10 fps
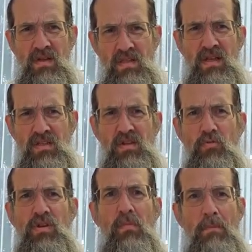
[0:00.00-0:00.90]
that he's a
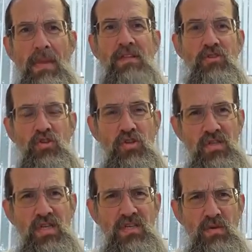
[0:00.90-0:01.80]
real mensch. You
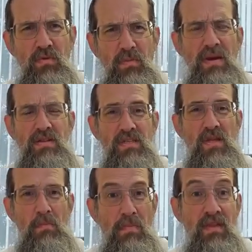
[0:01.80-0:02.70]
say someone about it, he's a
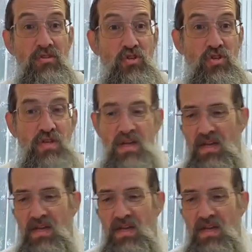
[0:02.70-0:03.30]
mensch.